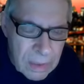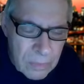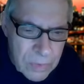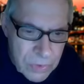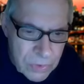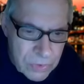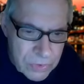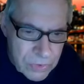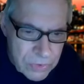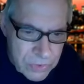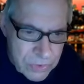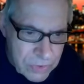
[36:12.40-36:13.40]
which also
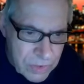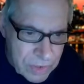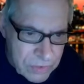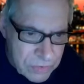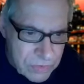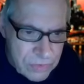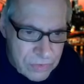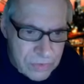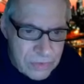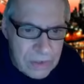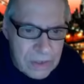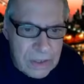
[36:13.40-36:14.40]

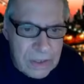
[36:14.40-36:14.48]
suggests